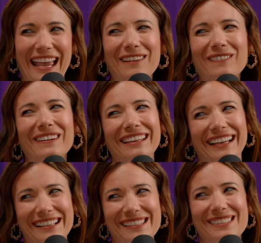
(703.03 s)
It
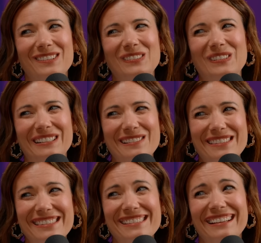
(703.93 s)
really is the
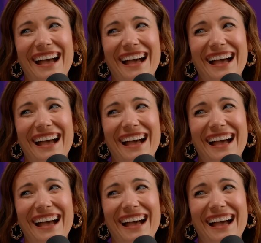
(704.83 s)
worst.